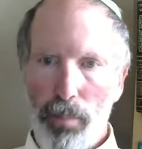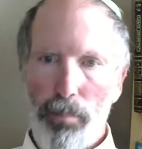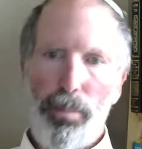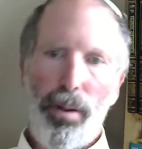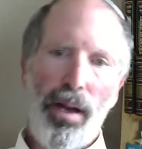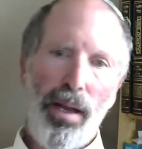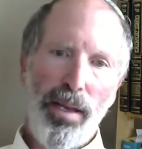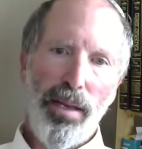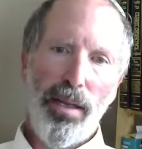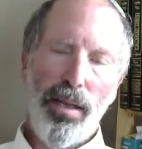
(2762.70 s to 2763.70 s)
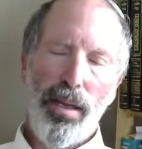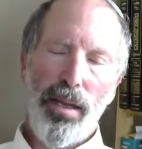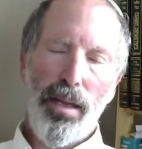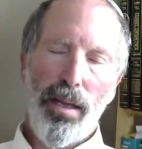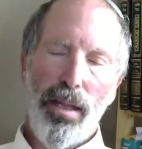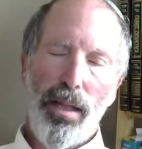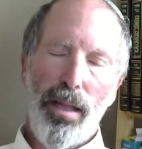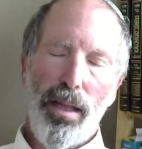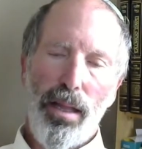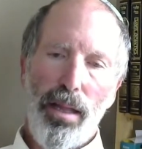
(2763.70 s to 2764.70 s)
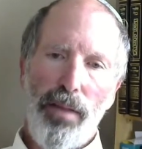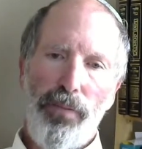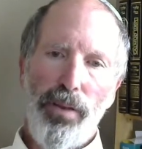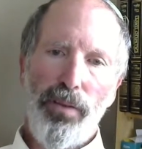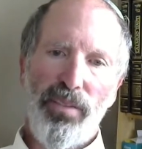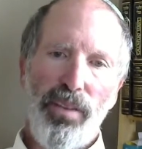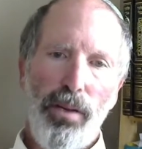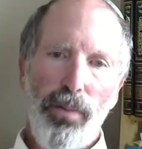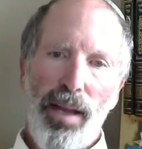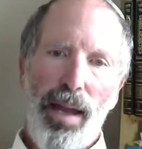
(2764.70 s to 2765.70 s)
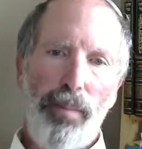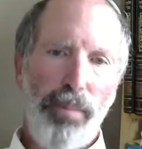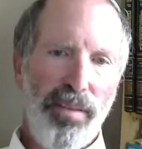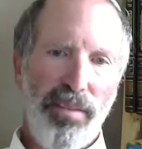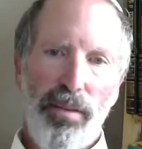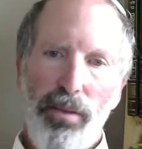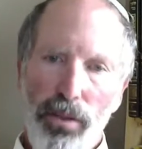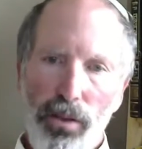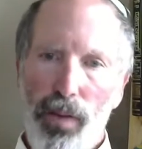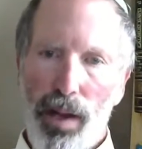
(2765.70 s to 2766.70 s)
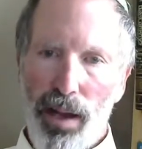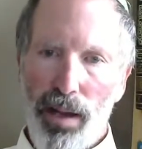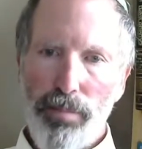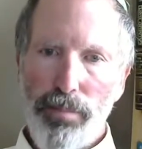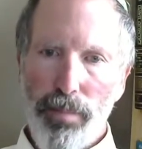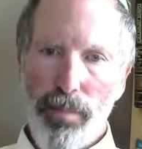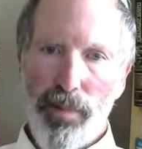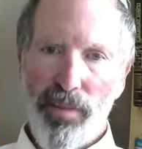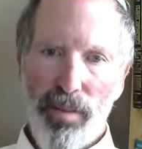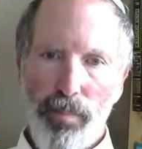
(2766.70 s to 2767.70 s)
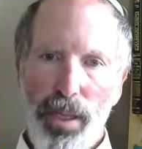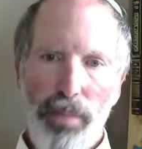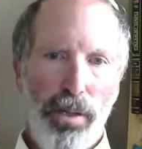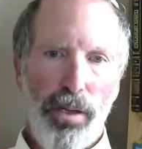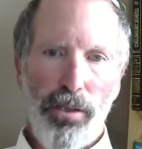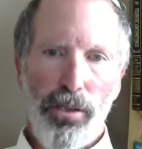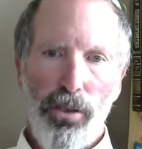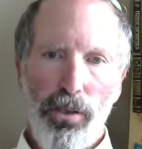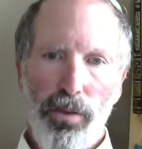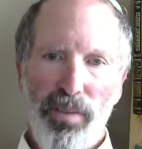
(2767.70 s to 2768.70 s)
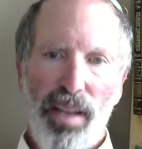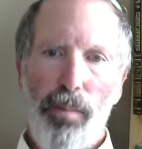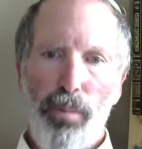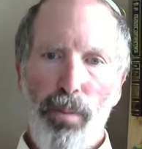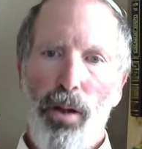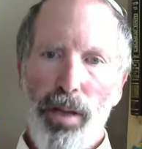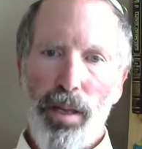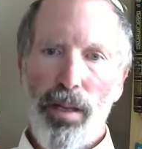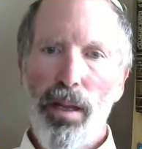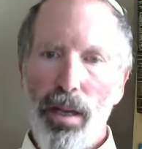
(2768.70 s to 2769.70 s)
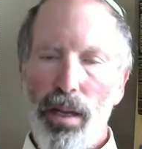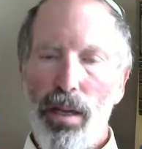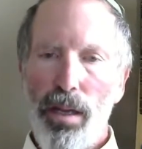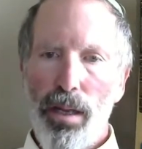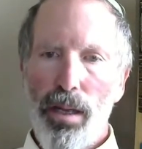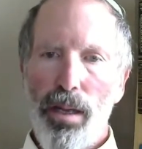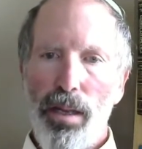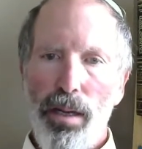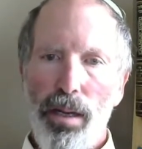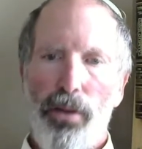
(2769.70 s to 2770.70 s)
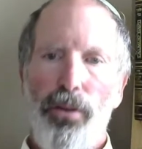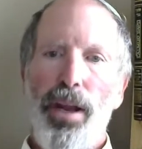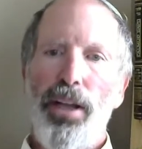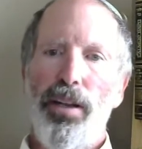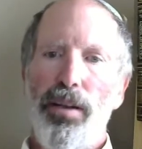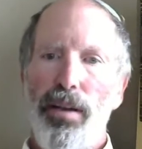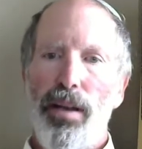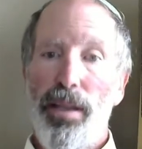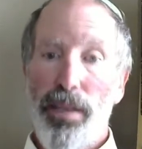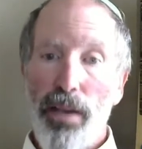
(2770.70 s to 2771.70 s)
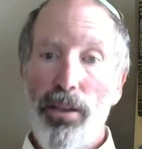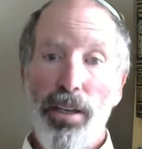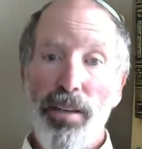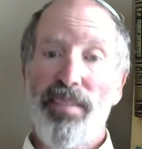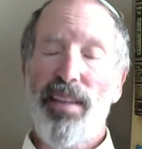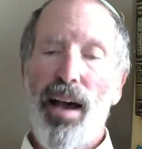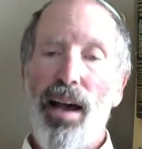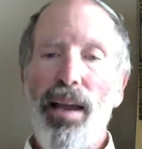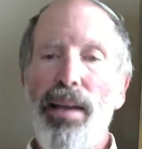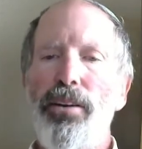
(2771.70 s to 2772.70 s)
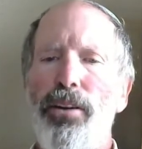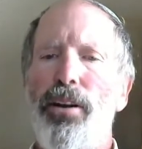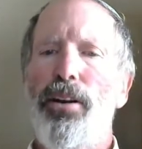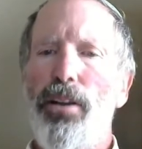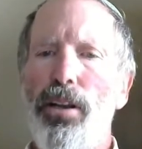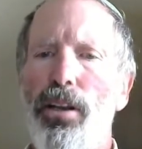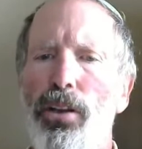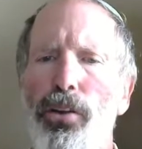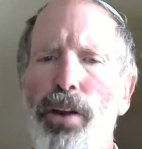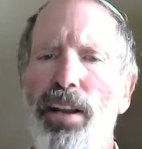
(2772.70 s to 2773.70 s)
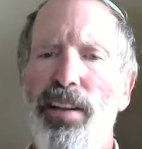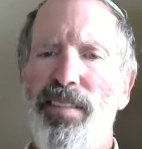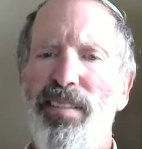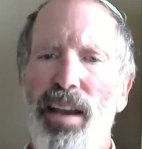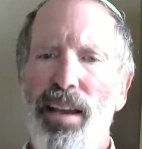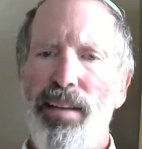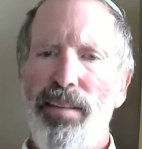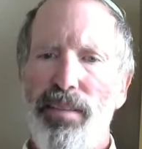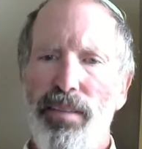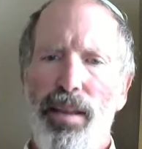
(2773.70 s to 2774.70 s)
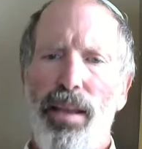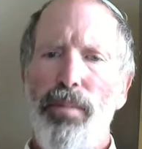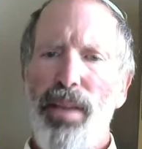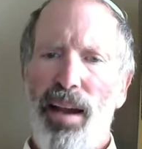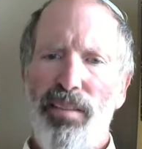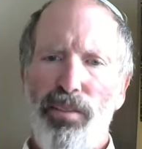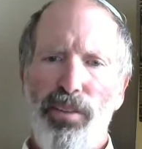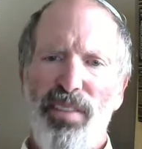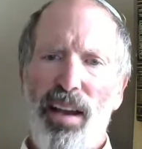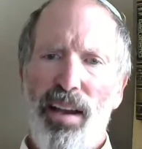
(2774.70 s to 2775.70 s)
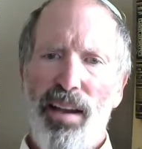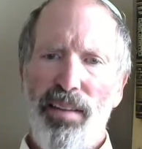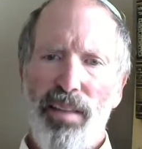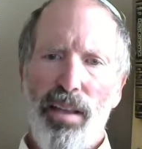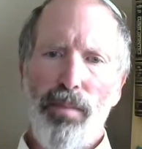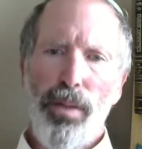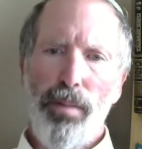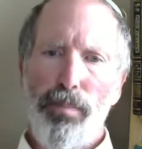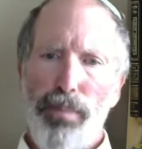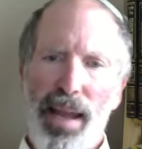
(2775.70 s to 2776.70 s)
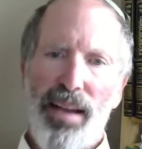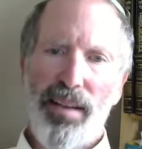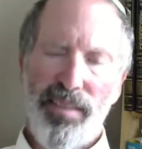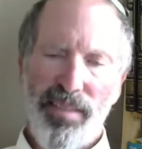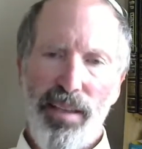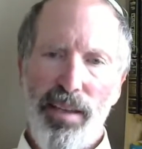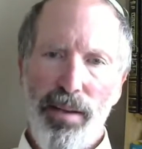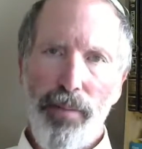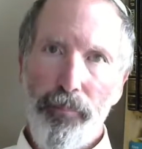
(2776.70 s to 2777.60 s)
But if you've seen what happens to some people who stop promoting, creation, intelligent design, or creation science, they can be ostracized, they can be blacklisted,